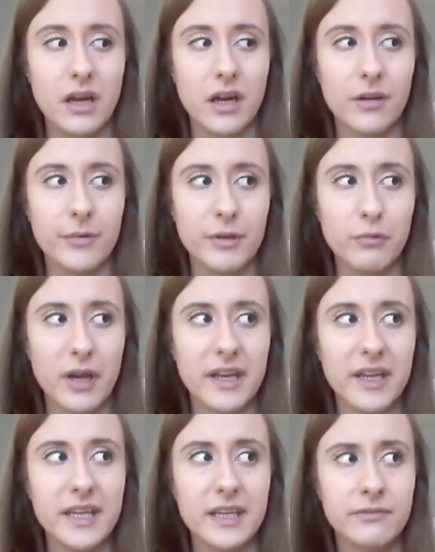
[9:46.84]
I mean, when
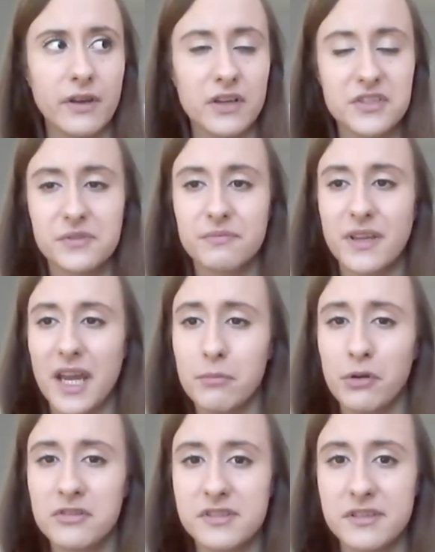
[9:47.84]
he first came
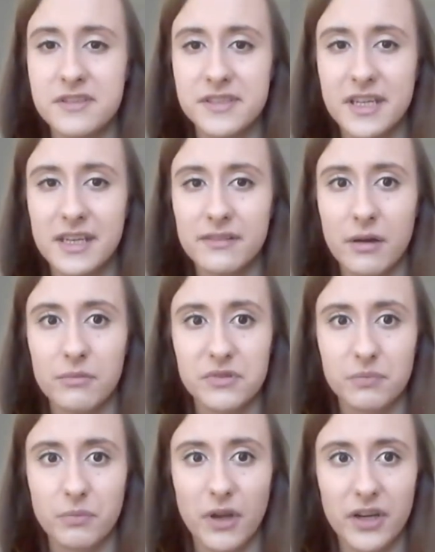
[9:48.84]
onto the scene, that
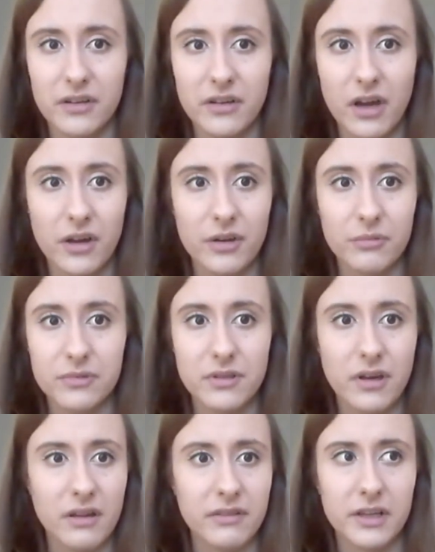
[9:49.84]
was when I,
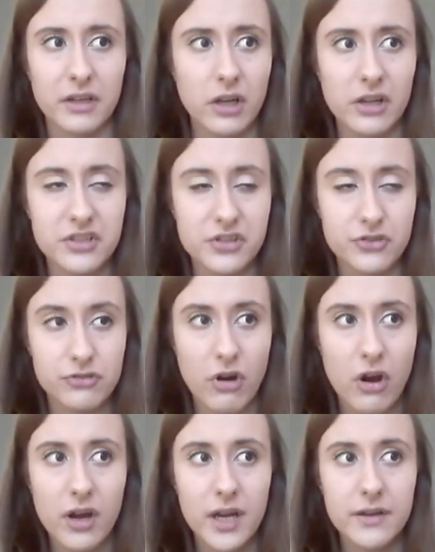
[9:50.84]
I think I learned to
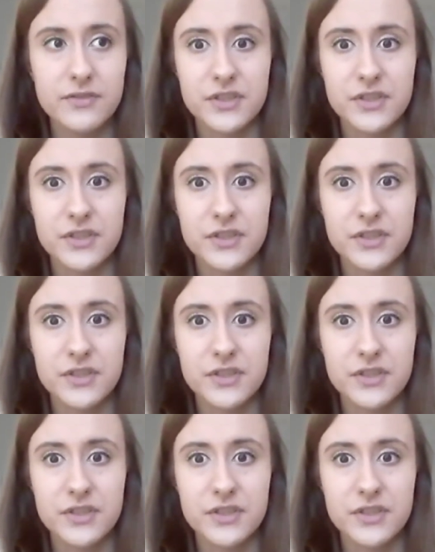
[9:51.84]
drive.